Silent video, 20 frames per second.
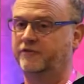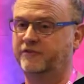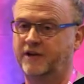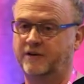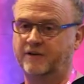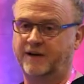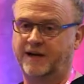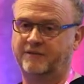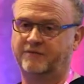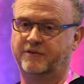
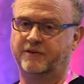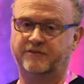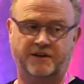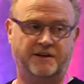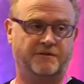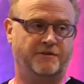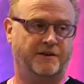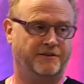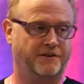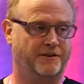don't have their
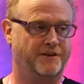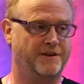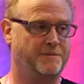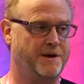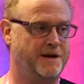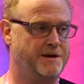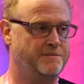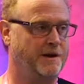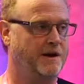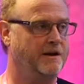CVs on the
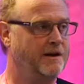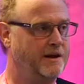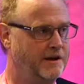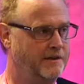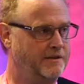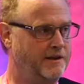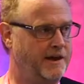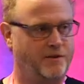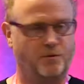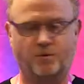mobile,
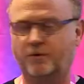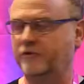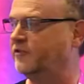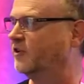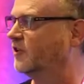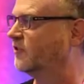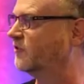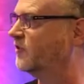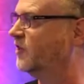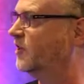they're the ones
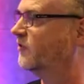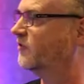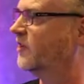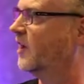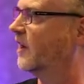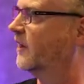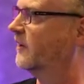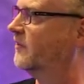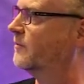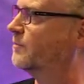you're
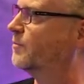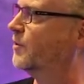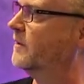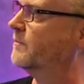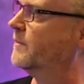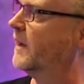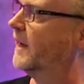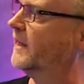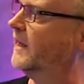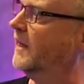starting to bring
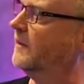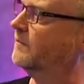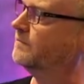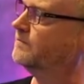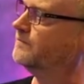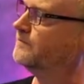back in.